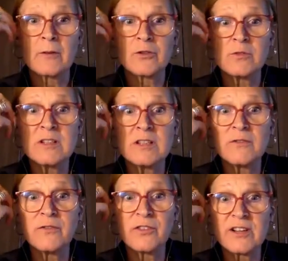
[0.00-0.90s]
So this
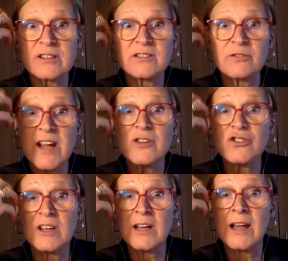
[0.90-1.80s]
is
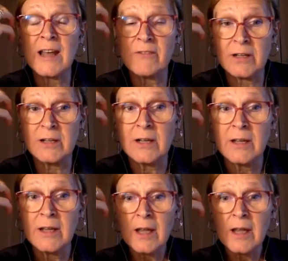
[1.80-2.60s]
frustration level.